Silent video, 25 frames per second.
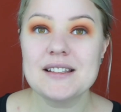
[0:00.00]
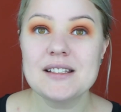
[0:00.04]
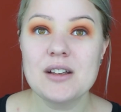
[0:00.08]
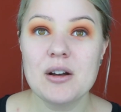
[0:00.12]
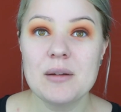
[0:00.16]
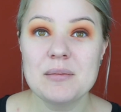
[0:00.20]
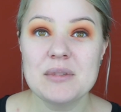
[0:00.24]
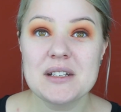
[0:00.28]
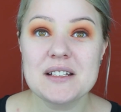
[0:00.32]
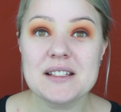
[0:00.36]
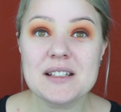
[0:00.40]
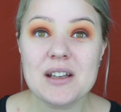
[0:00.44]

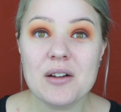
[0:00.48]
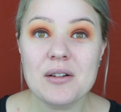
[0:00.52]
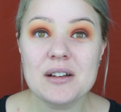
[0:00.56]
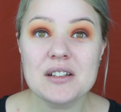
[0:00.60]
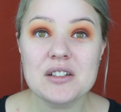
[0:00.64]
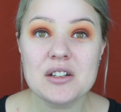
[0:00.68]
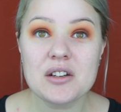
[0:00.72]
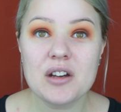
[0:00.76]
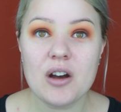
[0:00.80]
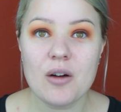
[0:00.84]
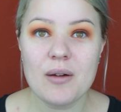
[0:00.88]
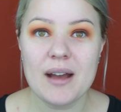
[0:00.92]
I'm just
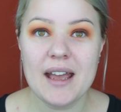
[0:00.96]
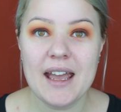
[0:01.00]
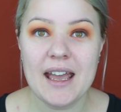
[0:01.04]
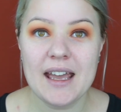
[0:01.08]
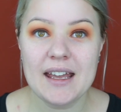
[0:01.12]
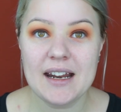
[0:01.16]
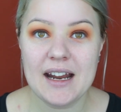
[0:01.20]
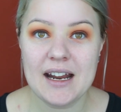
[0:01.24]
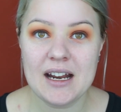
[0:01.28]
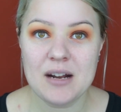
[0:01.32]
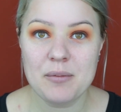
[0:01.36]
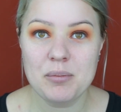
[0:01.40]
going to go
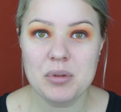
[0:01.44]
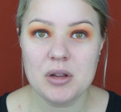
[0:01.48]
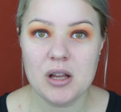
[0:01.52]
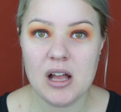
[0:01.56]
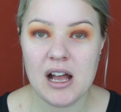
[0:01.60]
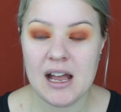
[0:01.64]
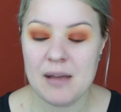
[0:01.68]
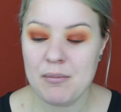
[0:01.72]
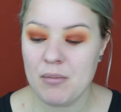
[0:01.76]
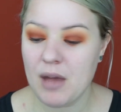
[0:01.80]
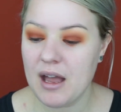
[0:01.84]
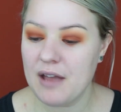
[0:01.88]
ahead and
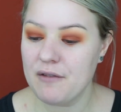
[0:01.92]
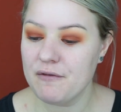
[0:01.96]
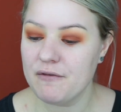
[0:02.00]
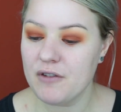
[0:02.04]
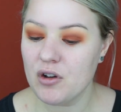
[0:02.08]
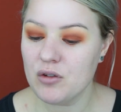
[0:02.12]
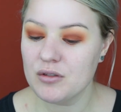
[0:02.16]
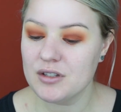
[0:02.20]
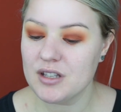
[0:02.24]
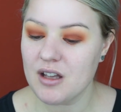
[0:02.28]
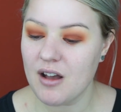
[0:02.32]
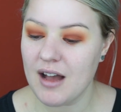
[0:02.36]
apply my
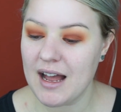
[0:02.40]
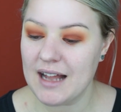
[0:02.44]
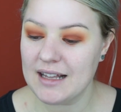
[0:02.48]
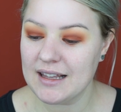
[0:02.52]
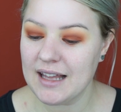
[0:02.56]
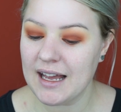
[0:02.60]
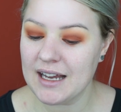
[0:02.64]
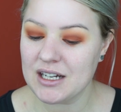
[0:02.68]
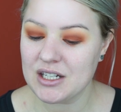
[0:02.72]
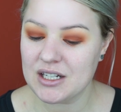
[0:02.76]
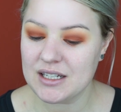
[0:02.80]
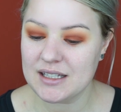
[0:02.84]
false
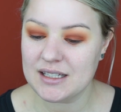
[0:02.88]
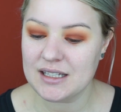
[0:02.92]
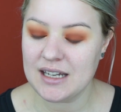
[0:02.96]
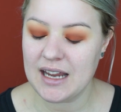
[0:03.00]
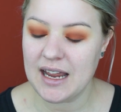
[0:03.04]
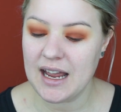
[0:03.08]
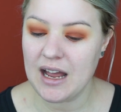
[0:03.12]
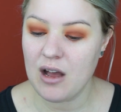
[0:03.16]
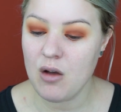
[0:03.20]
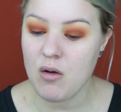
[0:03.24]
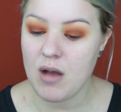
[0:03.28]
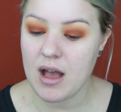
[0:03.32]
eyelashes
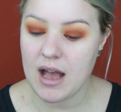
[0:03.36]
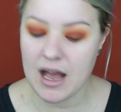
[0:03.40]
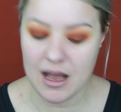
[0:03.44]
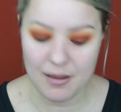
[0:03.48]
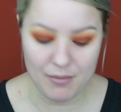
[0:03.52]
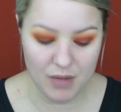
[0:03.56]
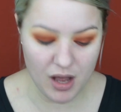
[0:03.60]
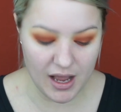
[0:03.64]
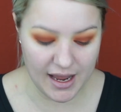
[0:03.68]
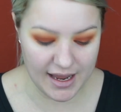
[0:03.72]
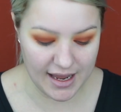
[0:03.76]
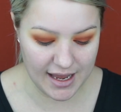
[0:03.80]
now.
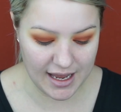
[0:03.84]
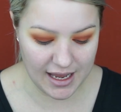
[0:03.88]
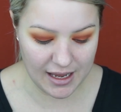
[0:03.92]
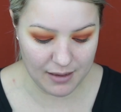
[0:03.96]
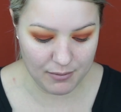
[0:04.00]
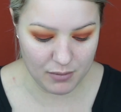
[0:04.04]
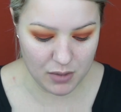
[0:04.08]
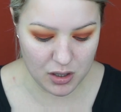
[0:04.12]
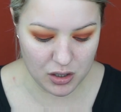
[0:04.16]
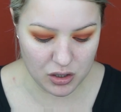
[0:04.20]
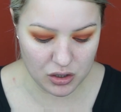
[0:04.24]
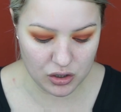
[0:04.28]
I
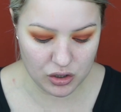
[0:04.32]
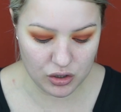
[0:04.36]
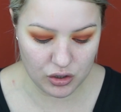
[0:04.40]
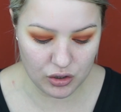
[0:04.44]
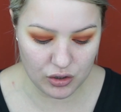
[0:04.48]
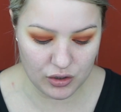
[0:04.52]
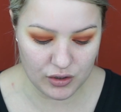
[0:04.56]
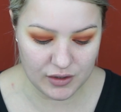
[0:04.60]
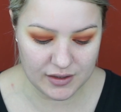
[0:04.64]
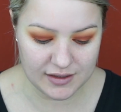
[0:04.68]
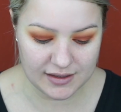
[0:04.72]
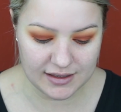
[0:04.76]
am
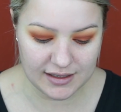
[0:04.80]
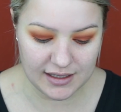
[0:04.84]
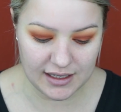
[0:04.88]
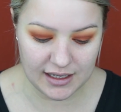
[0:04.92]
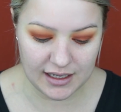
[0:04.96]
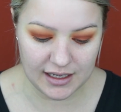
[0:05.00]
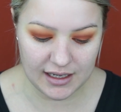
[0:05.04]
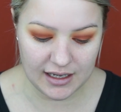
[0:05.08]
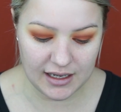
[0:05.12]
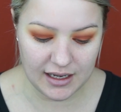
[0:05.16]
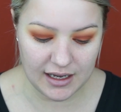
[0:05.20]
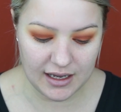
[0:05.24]

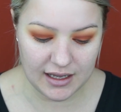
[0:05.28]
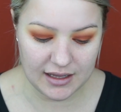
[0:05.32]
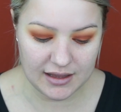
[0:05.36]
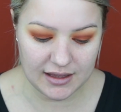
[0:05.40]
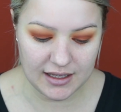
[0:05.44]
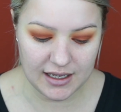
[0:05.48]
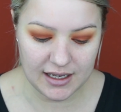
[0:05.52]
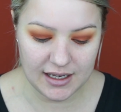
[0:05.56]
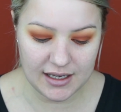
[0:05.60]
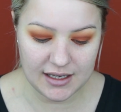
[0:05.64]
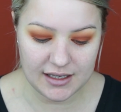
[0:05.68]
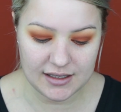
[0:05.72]
using
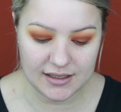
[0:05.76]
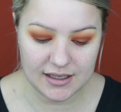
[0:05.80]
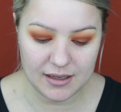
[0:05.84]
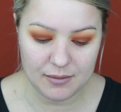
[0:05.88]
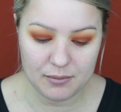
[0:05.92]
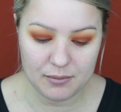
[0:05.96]
these